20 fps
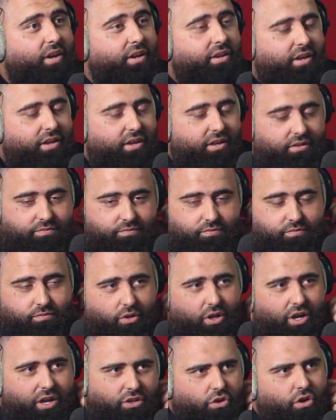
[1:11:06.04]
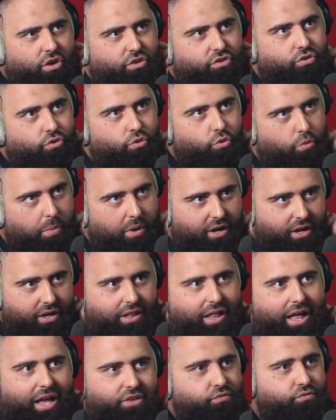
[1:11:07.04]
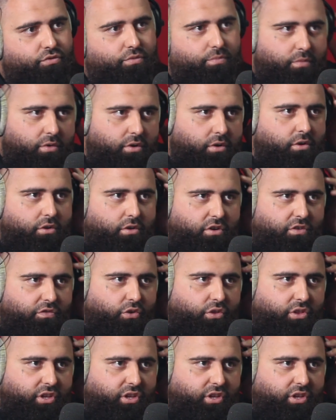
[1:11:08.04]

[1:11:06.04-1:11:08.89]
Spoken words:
Yeah, like not a school, but a classroom for the